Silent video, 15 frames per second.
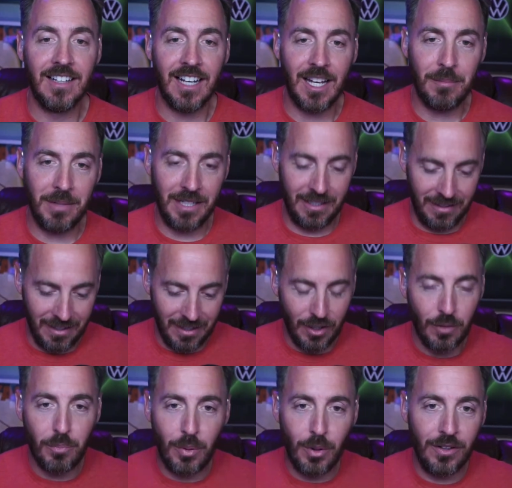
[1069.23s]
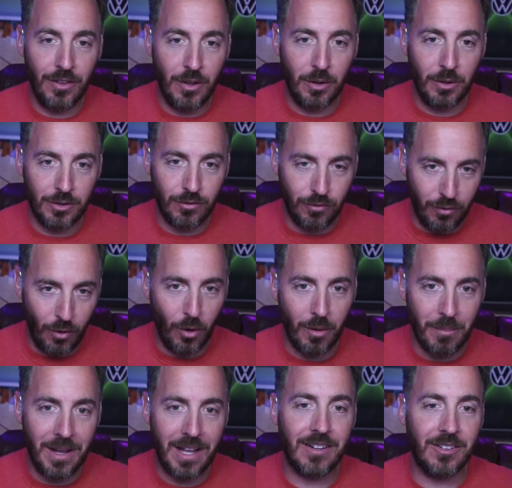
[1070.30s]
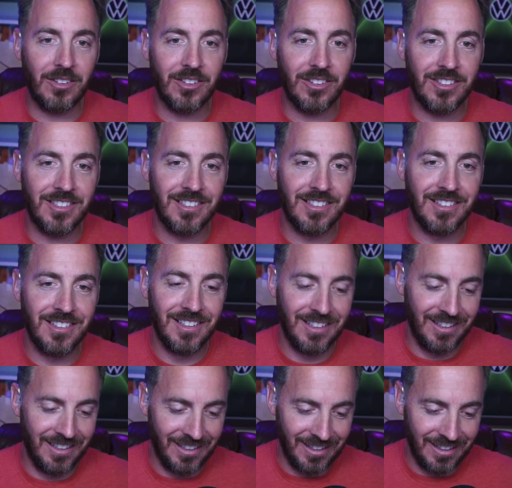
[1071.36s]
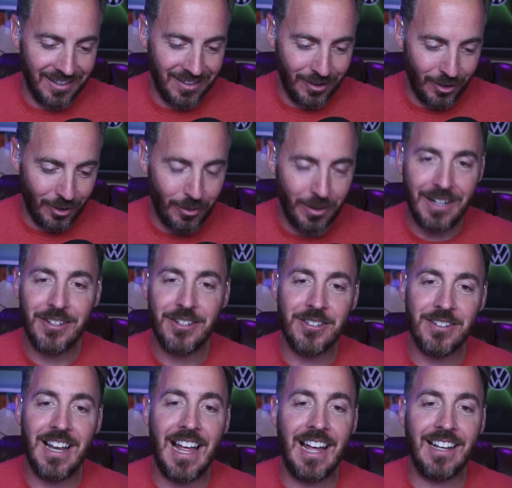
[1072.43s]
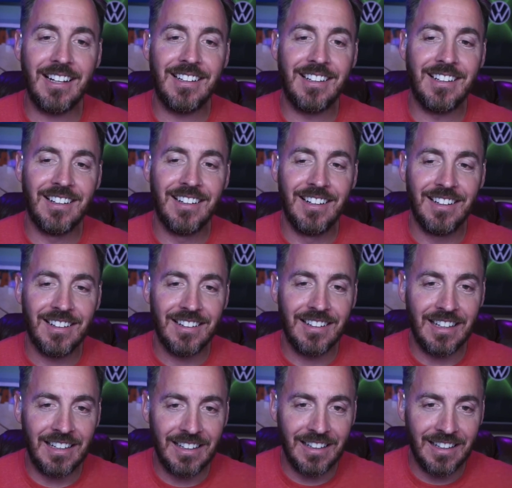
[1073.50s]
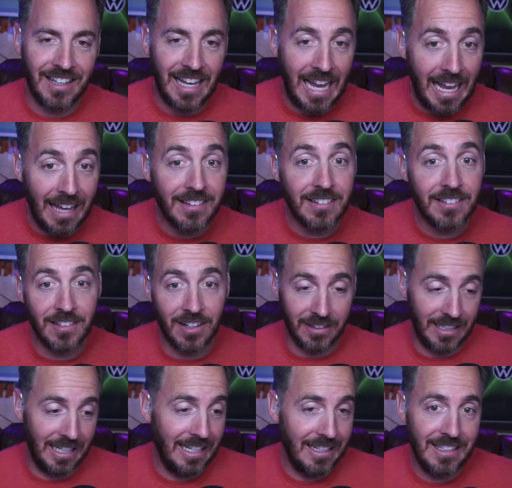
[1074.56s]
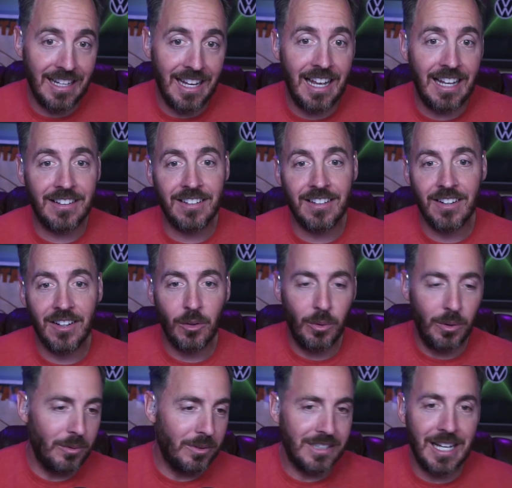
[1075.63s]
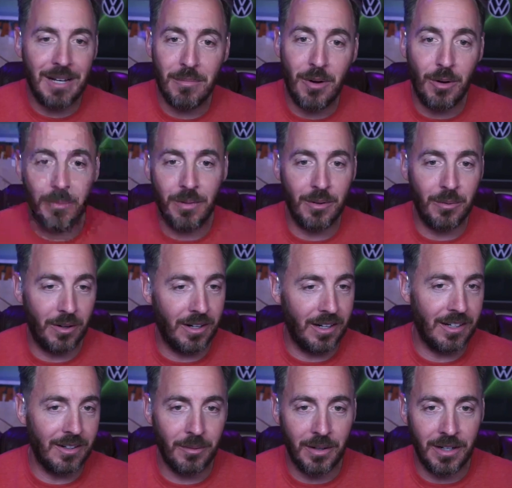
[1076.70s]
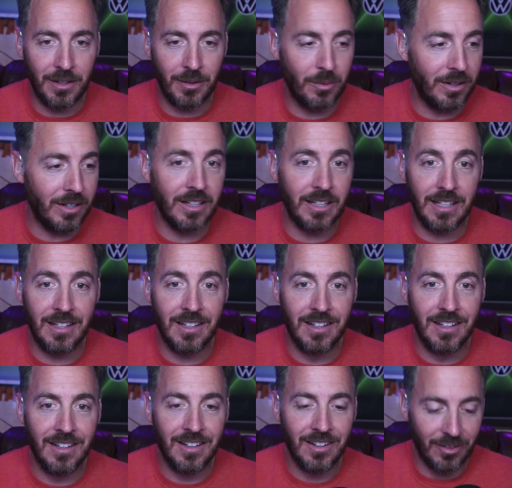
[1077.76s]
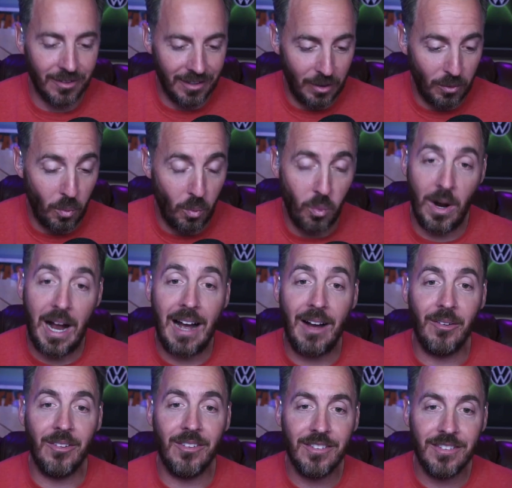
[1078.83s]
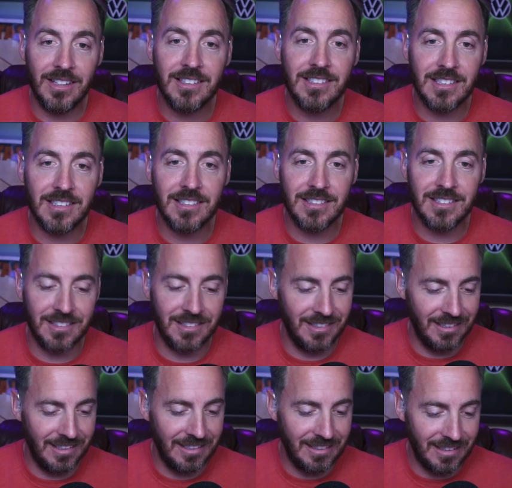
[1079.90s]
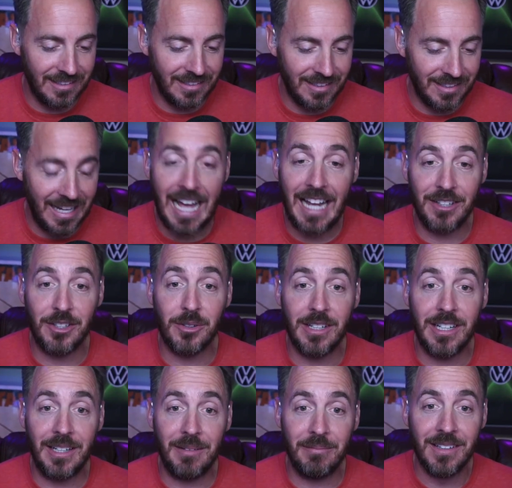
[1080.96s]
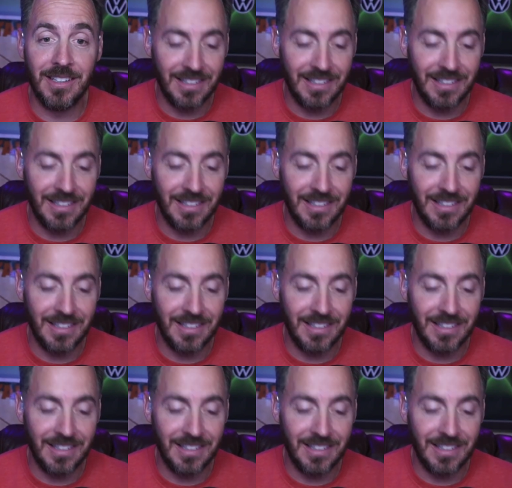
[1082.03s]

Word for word: I mean, you putting those four medals around your neck, like, has it sunk in yet? When was that moment where it, where it really you're like, wow, this is this is not a dream.